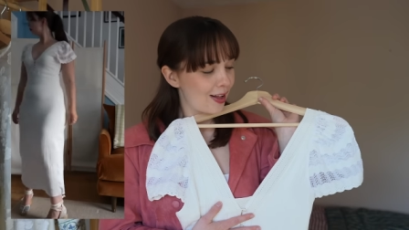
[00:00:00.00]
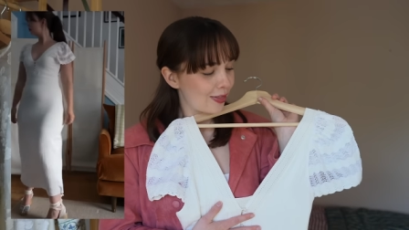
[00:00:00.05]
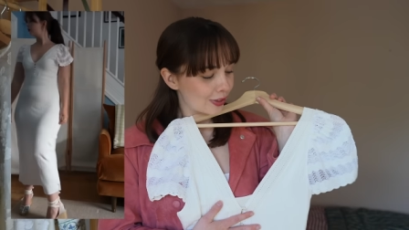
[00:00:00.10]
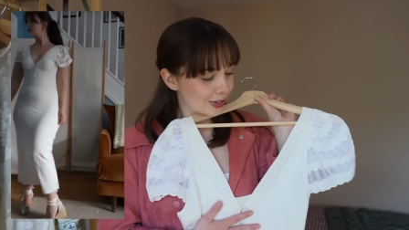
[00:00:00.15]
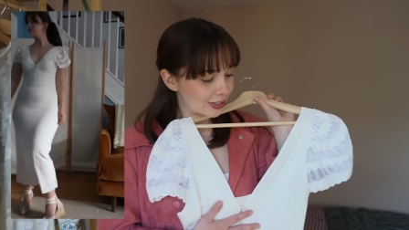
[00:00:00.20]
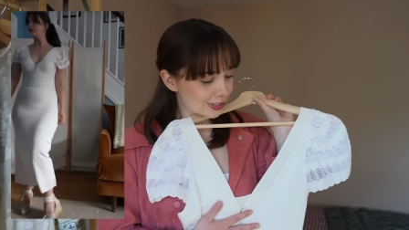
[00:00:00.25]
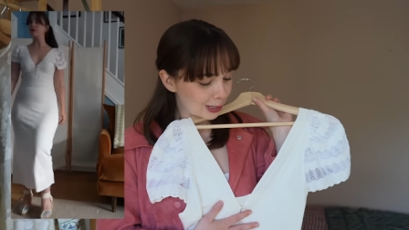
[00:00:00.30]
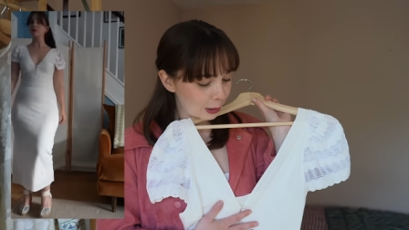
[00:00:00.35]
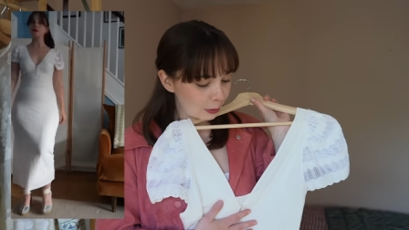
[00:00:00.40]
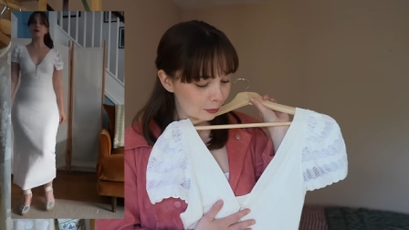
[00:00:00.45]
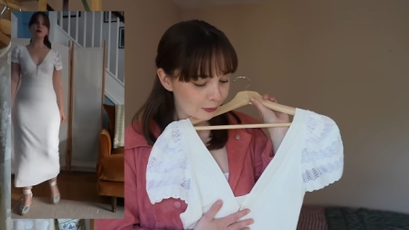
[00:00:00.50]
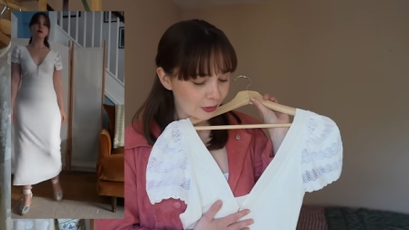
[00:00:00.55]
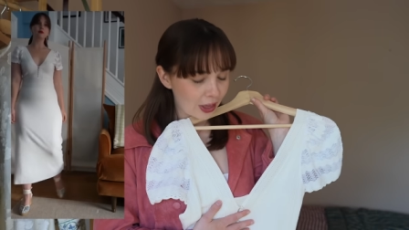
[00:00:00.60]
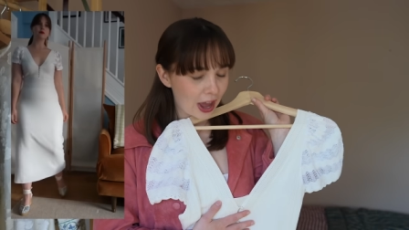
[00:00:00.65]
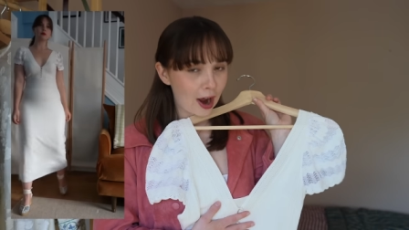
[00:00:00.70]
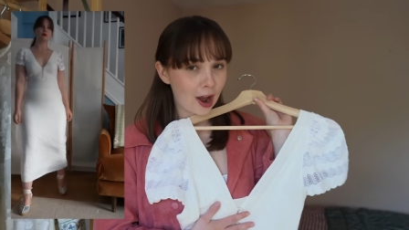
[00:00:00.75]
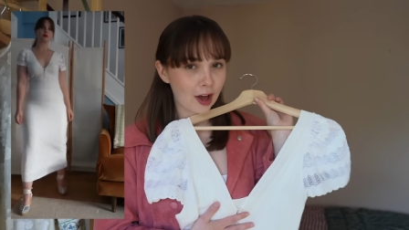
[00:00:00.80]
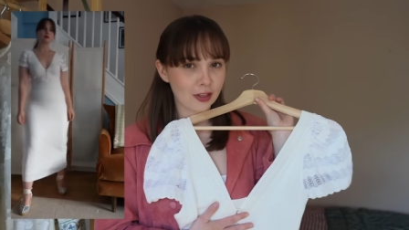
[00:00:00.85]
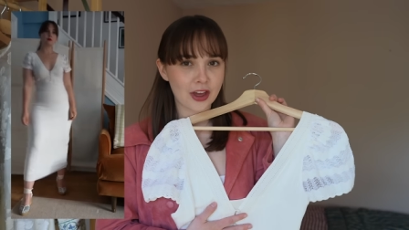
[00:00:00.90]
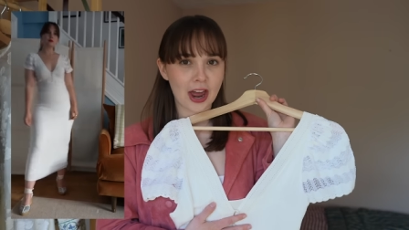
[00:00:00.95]
than some of
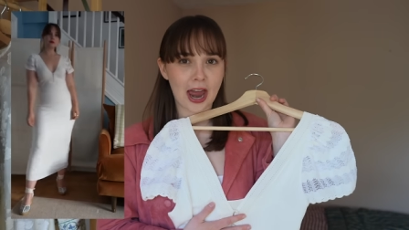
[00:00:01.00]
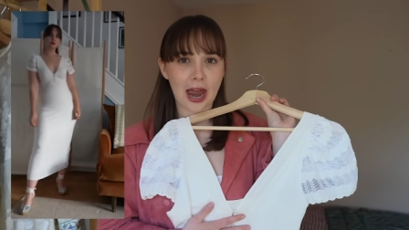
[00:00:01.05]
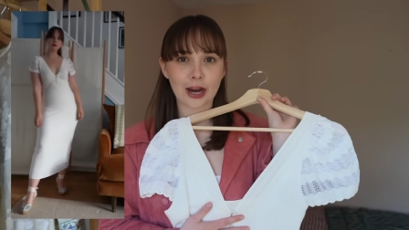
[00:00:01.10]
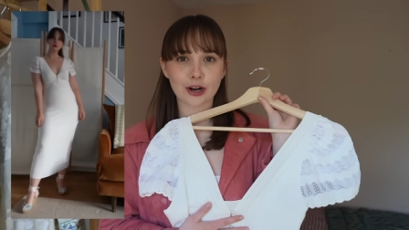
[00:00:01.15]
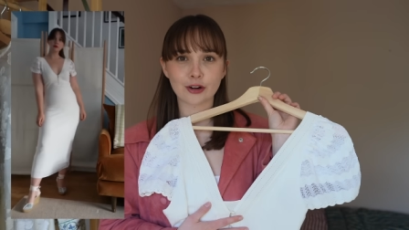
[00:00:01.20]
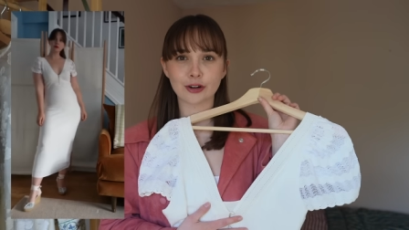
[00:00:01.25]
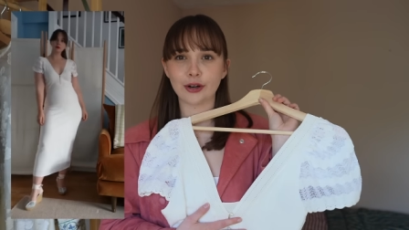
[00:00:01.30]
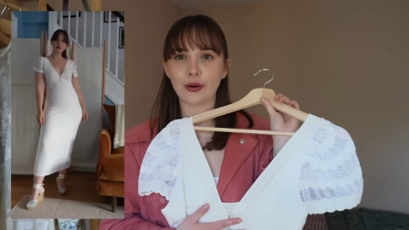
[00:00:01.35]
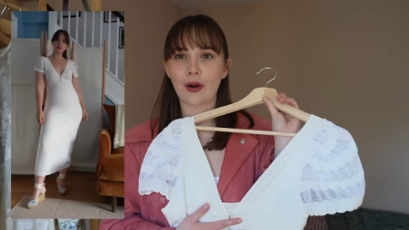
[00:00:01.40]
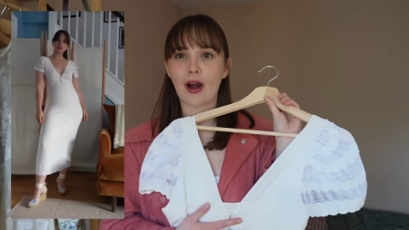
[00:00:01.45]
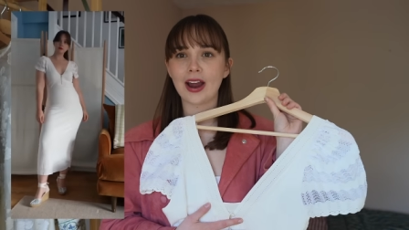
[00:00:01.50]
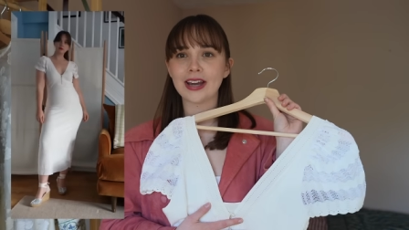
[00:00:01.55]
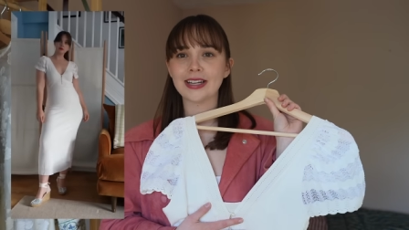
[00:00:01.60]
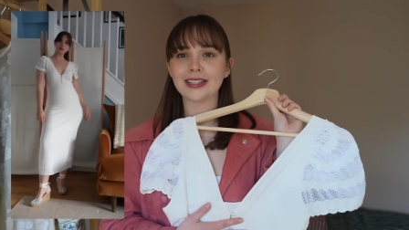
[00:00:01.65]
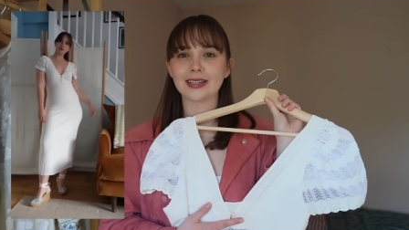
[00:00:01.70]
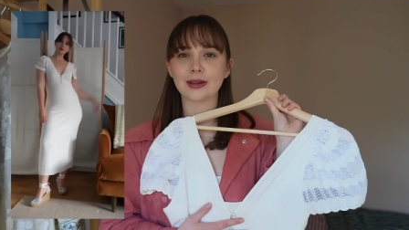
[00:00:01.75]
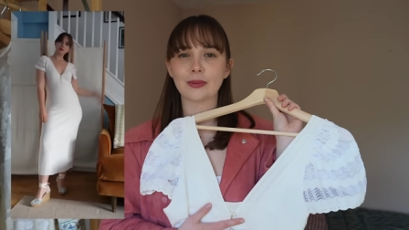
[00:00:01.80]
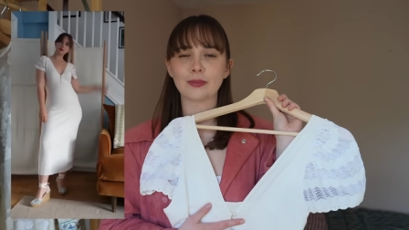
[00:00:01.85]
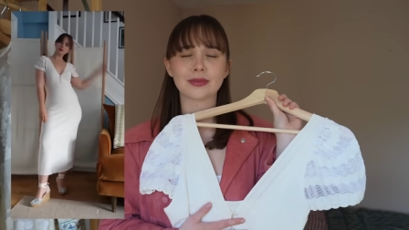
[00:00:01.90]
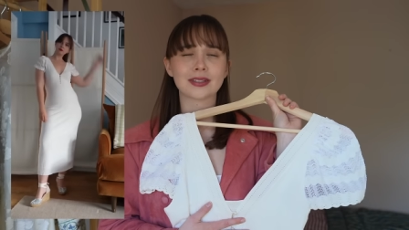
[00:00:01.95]
their other ecru
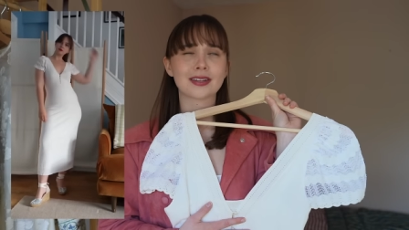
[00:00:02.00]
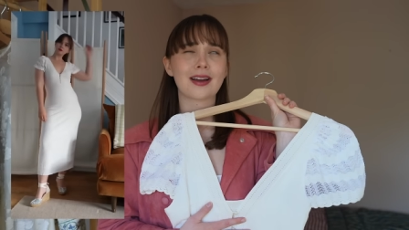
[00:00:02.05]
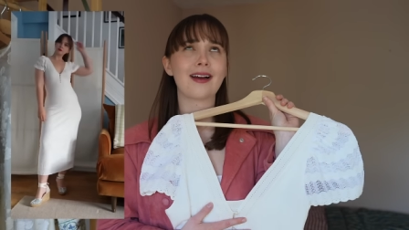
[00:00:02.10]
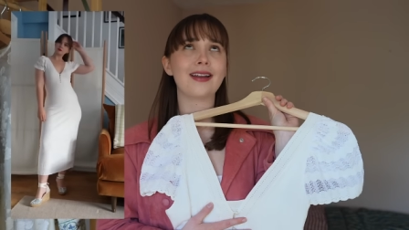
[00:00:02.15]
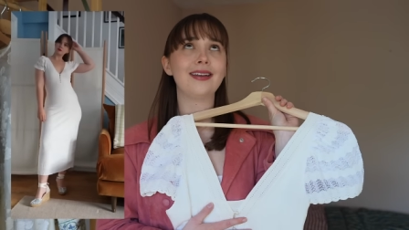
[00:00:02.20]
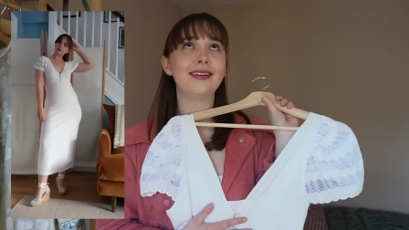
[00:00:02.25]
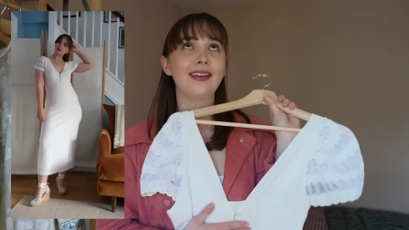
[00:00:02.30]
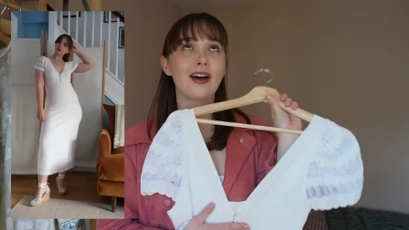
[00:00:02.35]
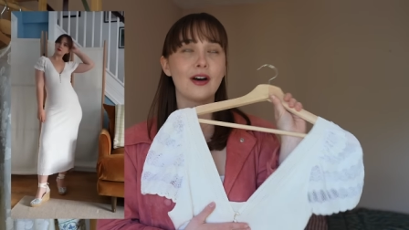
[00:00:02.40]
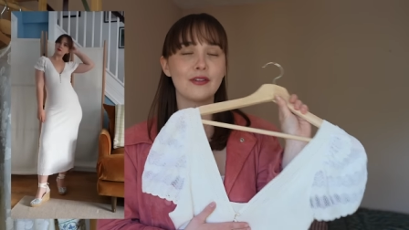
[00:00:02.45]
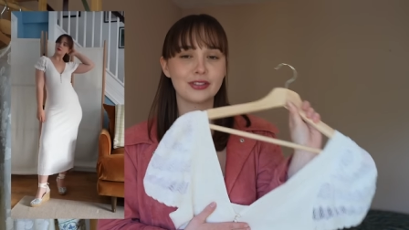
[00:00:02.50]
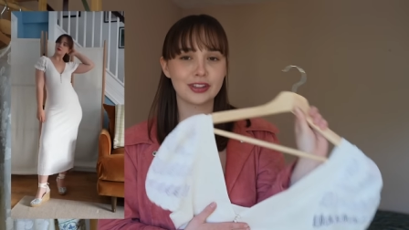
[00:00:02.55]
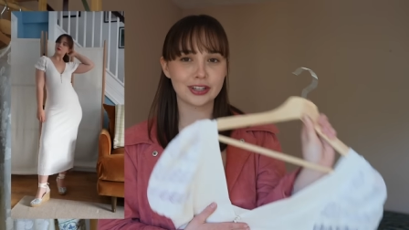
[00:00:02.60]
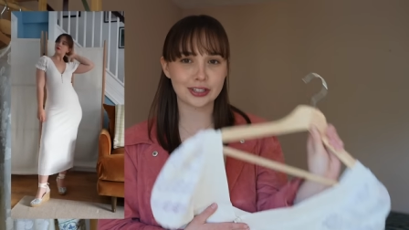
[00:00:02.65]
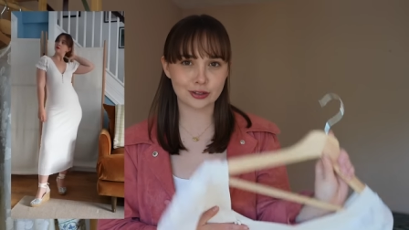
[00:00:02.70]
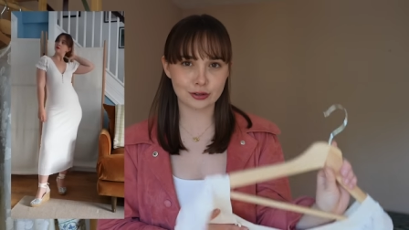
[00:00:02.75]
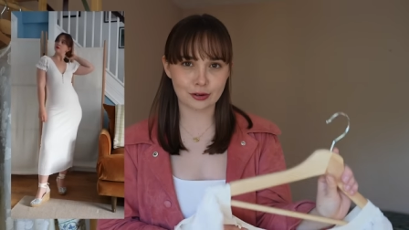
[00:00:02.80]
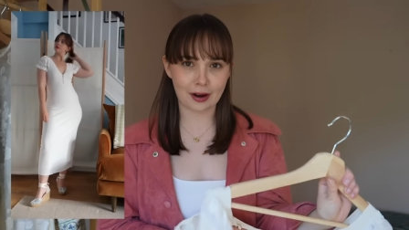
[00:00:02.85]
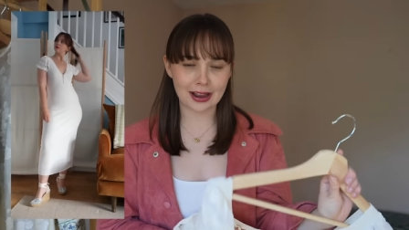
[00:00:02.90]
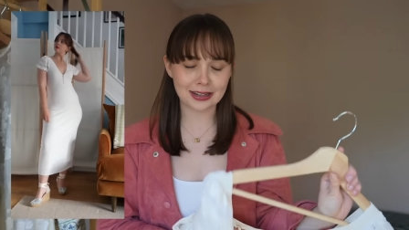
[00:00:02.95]
items. I love
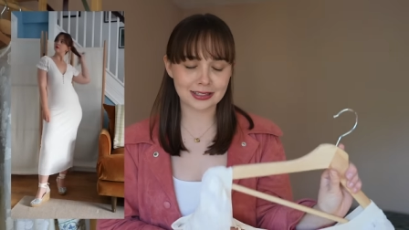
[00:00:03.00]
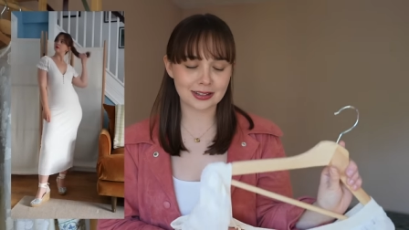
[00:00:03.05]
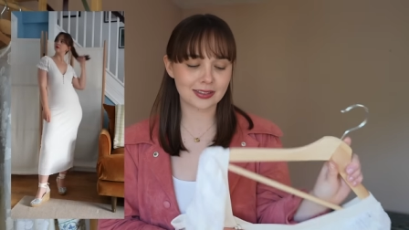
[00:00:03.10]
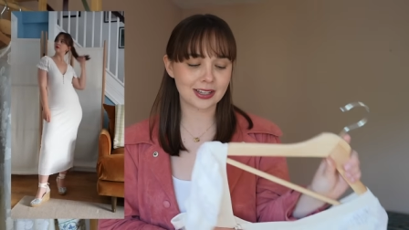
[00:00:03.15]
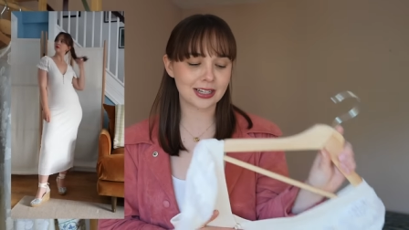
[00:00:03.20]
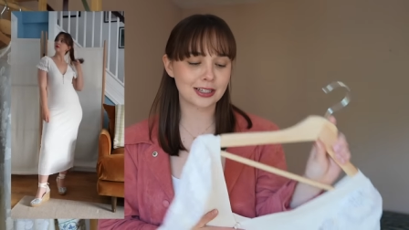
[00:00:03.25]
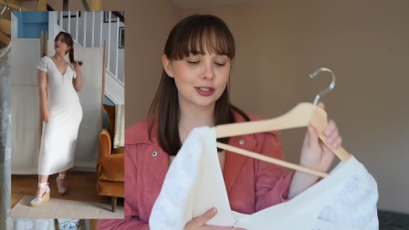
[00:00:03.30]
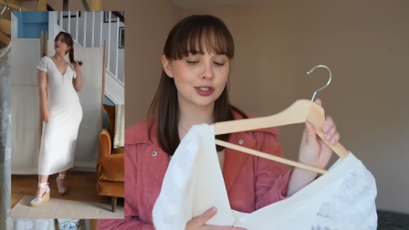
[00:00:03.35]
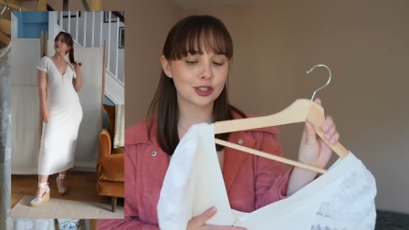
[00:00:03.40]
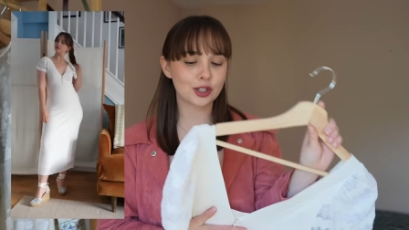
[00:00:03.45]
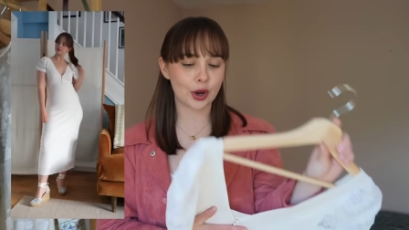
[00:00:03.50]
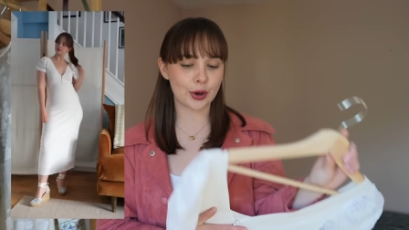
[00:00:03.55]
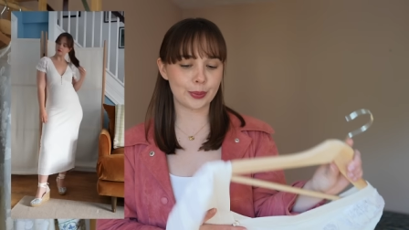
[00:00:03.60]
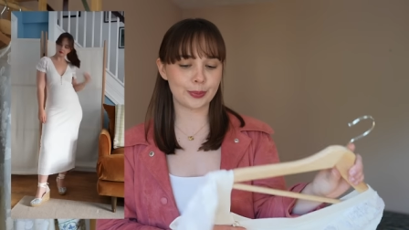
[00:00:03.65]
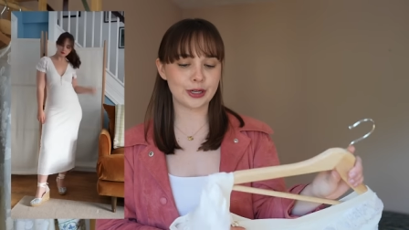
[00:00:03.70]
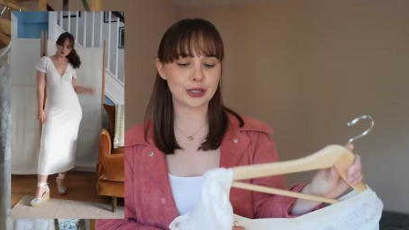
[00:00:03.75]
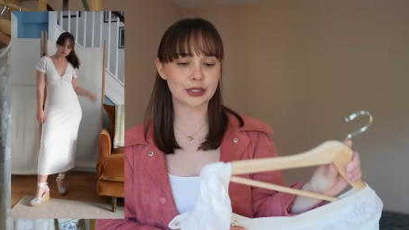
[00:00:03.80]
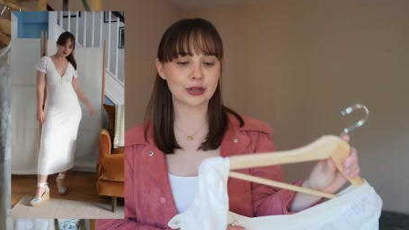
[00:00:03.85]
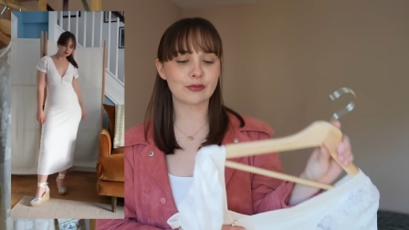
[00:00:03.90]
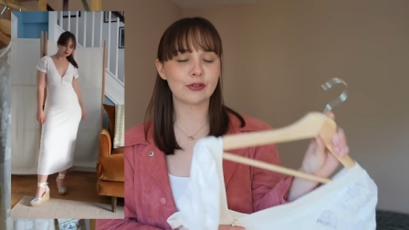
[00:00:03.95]
this dress. I think it's so
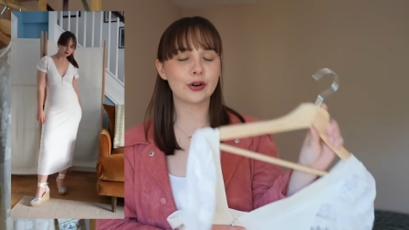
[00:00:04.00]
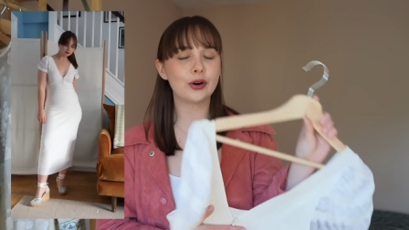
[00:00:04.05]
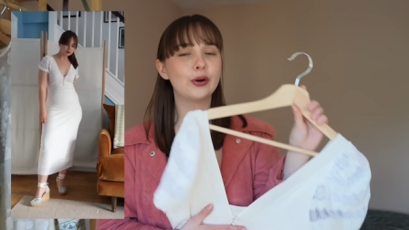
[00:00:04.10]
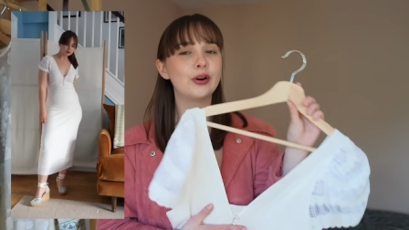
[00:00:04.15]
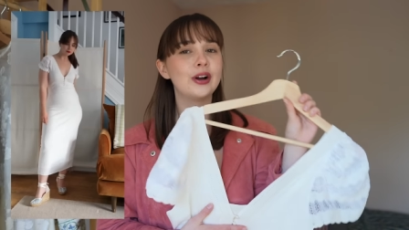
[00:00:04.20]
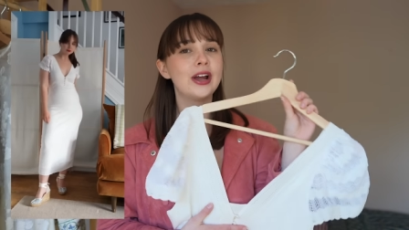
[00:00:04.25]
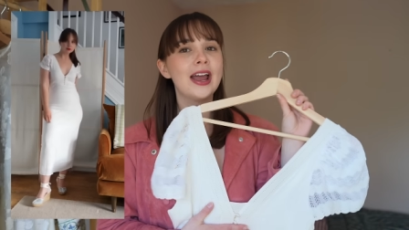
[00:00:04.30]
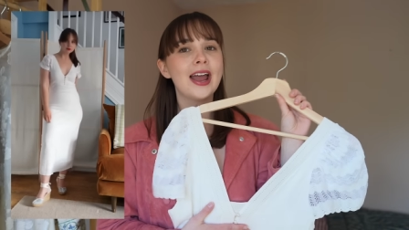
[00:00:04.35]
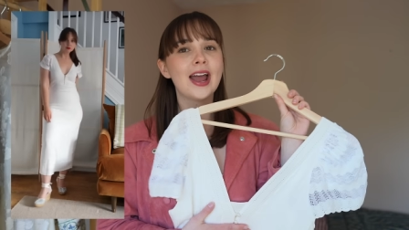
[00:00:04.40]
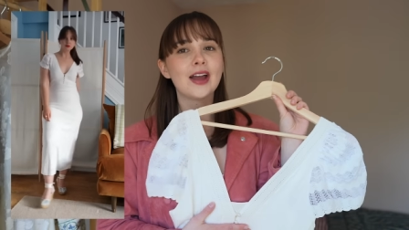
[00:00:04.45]
beautiful.